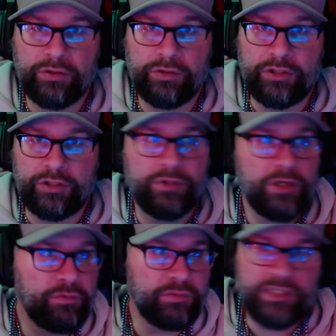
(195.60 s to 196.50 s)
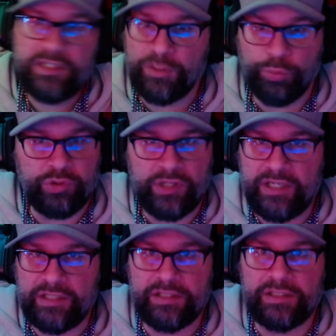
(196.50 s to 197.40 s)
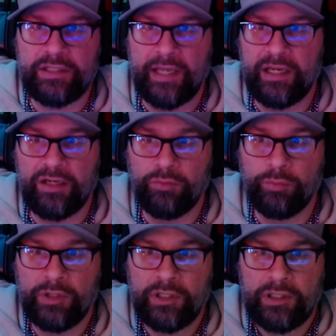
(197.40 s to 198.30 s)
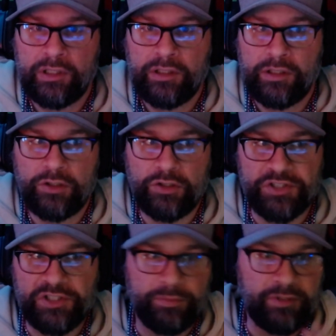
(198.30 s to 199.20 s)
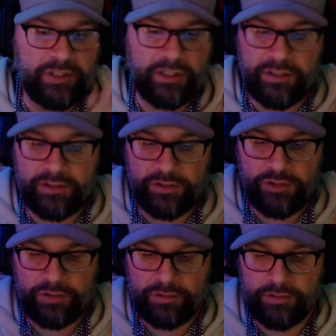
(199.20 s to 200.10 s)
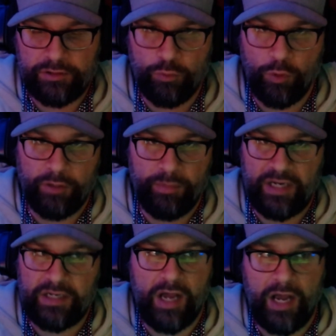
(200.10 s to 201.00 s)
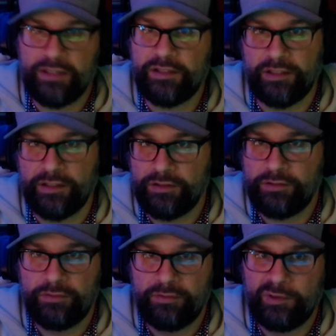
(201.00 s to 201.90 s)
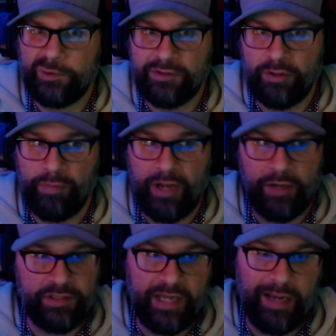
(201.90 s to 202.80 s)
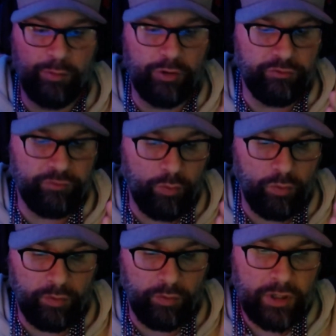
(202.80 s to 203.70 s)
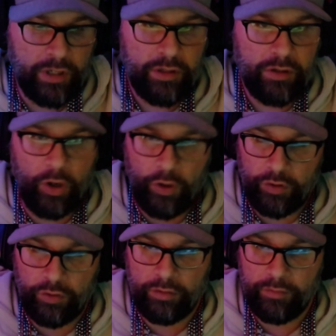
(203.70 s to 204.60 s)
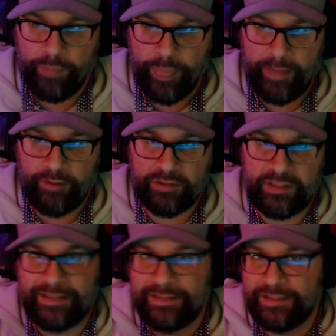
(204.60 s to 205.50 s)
you don't need to play this game just because you want to make content about Diablo 4 or get this